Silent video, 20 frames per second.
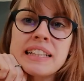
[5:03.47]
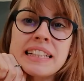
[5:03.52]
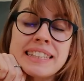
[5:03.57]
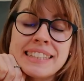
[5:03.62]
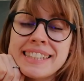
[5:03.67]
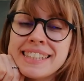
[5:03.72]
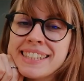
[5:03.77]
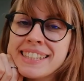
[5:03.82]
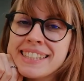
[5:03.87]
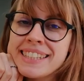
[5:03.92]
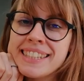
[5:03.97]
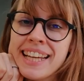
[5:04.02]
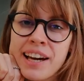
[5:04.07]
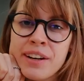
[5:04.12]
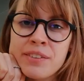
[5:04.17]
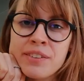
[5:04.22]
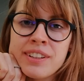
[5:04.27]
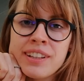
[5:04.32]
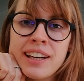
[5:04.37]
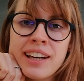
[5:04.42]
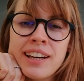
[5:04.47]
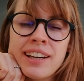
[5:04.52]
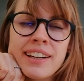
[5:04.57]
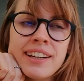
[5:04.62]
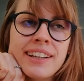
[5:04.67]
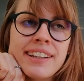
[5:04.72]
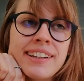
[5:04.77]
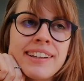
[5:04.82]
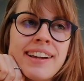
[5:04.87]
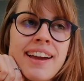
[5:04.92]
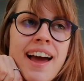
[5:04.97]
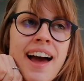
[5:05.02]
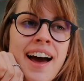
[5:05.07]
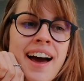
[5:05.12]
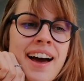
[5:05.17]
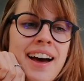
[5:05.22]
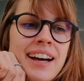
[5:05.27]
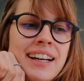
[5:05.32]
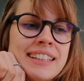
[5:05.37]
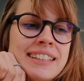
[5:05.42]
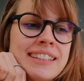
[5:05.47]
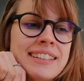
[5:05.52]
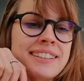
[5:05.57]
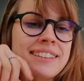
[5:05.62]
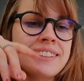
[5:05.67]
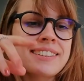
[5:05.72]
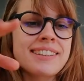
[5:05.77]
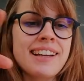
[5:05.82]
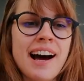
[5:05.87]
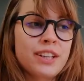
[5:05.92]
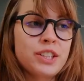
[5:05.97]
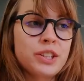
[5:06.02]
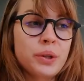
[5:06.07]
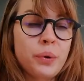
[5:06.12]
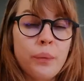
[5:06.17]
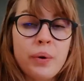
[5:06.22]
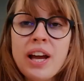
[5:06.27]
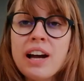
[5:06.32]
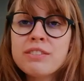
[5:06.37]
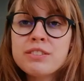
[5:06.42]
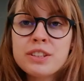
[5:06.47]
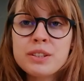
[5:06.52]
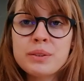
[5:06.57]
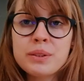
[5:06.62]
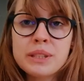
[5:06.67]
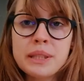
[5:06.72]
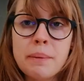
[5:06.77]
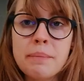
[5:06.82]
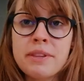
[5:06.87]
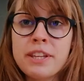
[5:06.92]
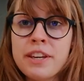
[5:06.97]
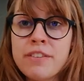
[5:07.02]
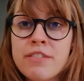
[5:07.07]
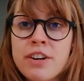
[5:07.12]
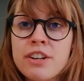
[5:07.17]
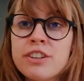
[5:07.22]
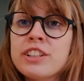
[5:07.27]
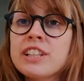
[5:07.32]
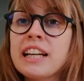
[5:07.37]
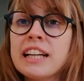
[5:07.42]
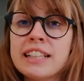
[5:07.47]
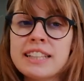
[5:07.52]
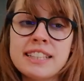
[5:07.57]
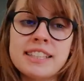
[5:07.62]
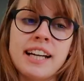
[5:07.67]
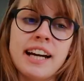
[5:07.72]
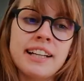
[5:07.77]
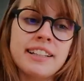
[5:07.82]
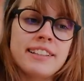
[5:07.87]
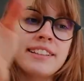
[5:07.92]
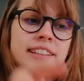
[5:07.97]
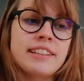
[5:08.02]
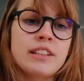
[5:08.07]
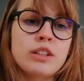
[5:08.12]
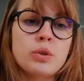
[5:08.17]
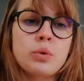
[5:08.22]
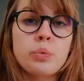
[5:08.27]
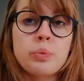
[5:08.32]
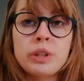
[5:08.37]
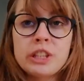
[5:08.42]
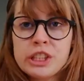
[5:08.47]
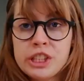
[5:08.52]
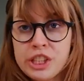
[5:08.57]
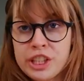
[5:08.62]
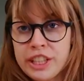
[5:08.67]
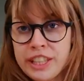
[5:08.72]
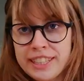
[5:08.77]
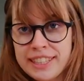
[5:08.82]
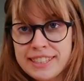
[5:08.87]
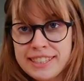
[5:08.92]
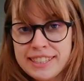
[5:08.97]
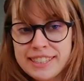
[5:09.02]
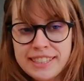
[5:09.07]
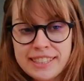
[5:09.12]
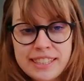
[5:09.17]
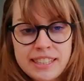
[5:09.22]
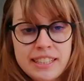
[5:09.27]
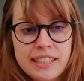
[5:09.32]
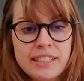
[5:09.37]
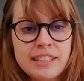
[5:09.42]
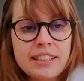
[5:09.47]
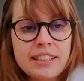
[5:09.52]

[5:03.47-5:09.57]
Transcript: it's Saturday and we have to do something very exciting, which is